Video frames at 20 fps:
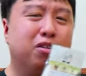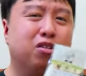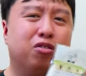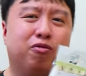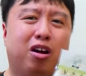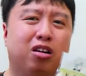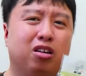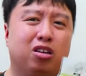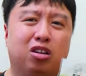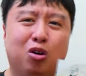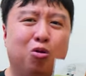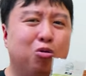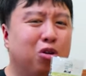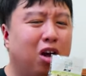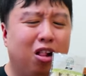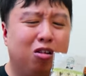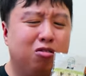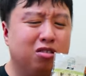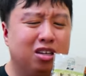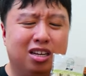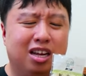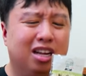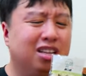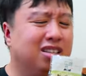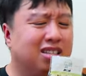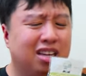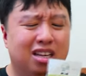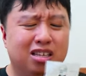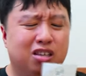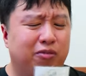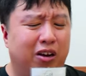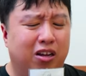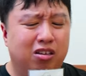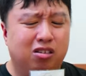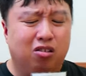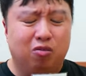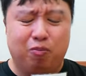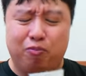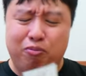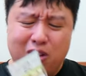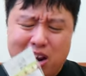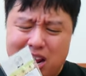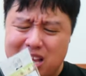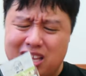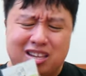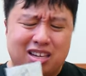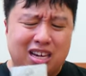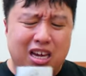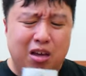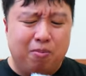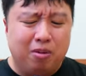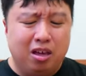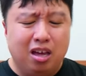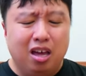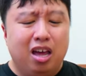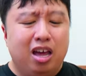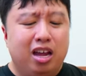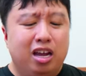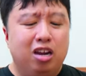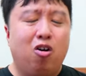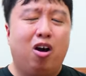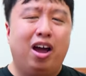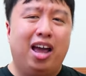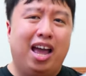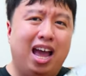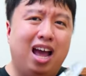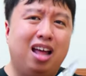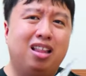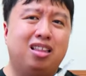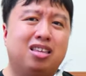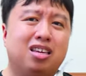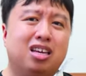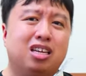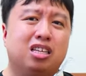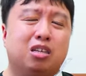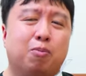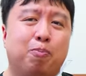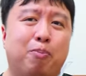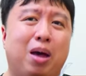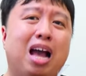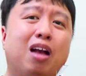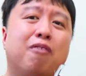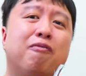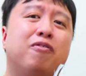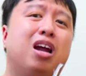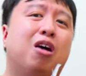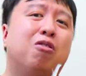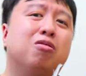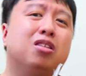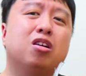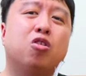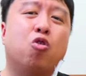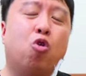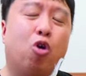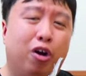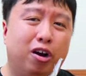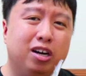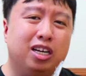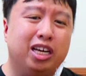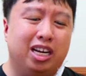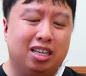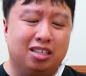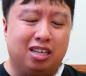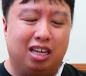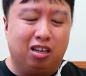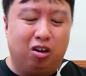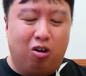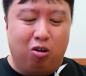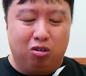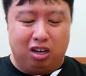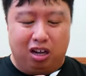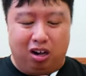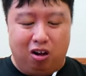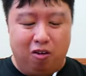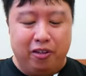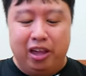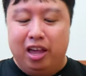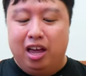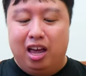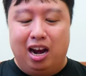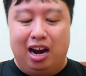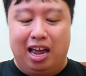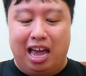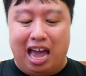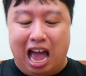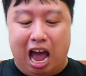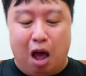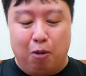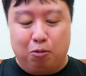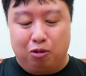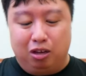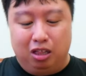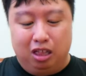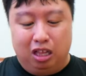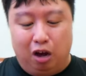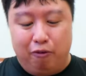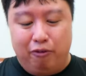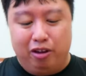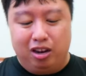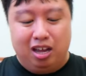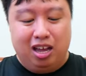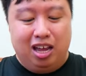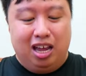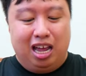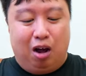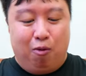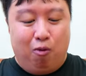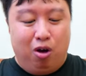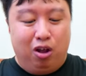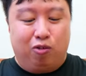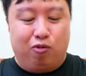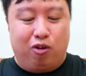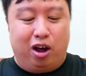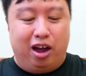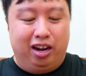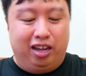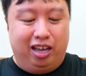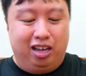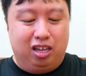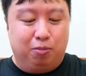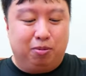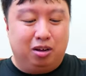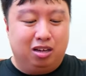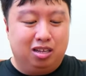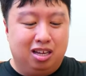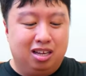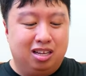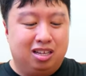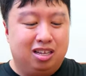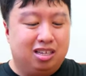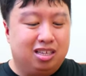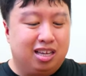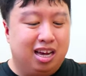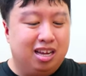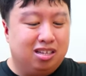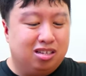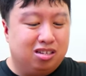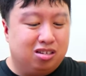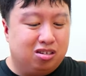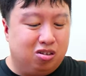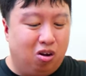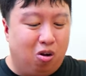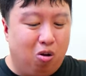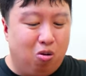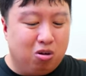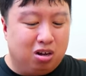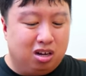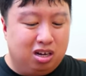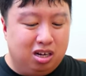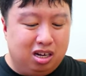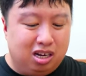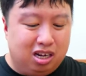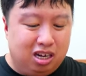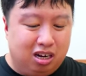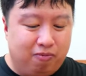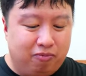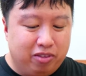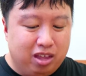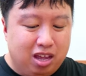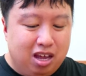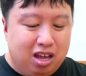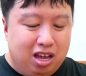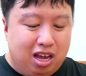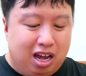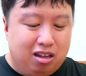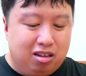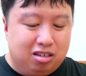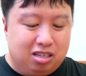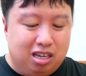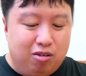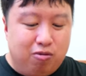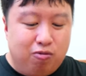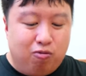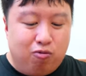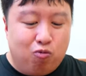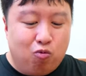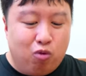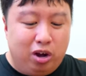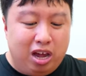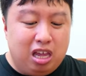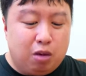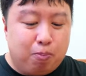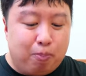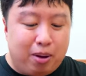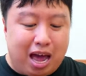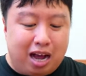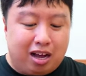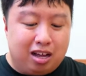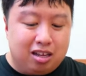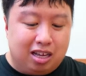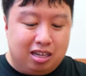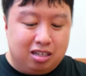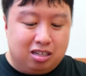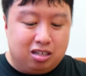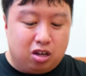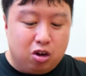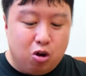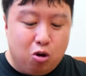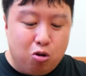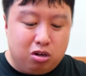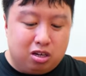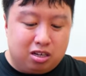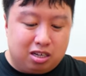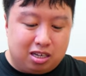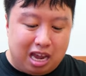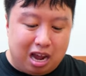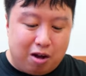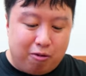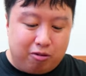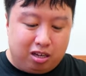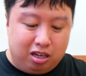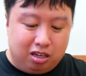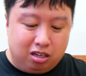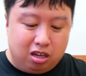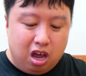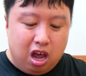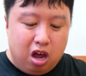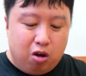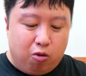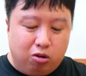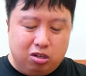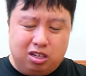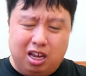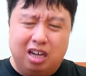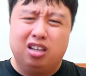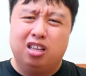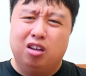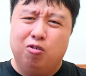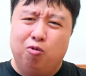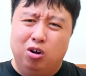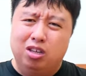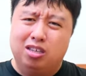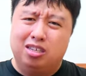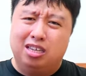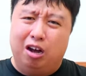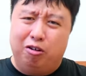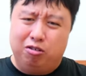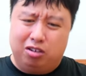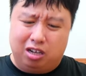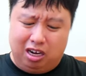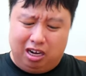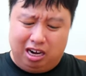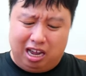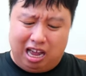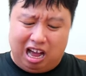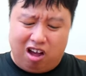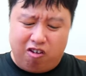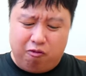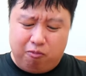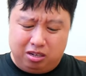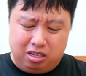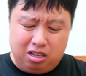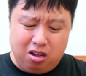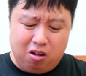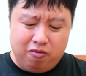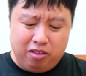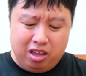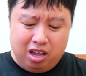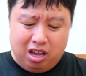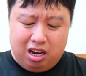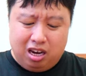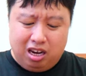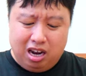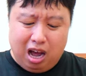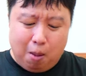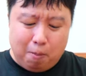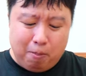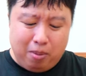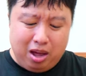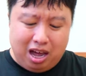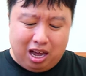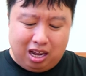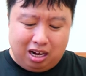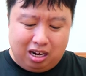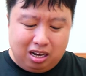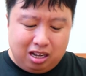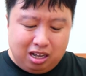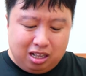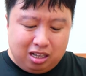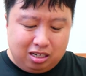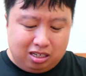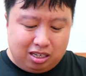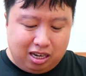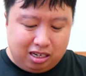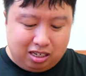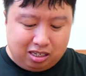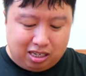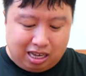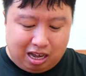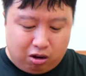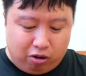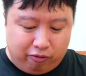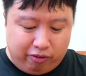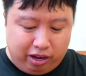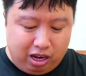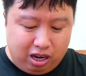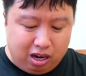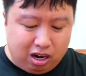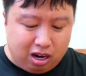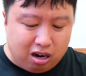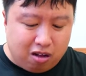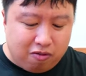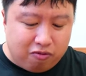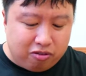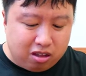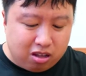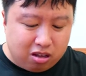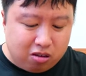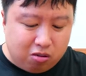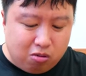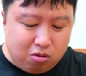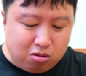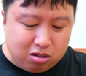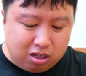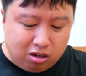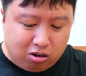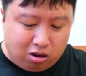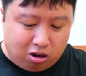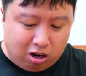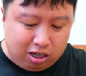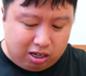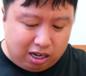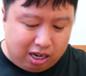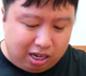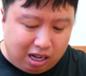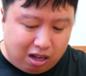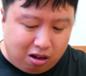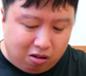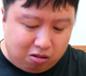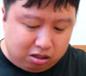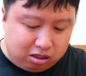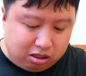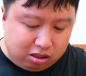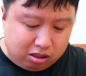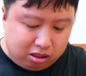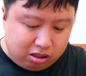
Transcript: which is around $2.10 around, so it's pretty cheap. You know, I had this back when I was in quarantine inside the hotel, and I absolutely love it. I want to try it again just because it just tastes so good. As you can see, each package has two sandwiches. Well, it's technically one sandwich cut in half, but still, not bad. Let's take this out over here. Ooh, it's a little hard to take out.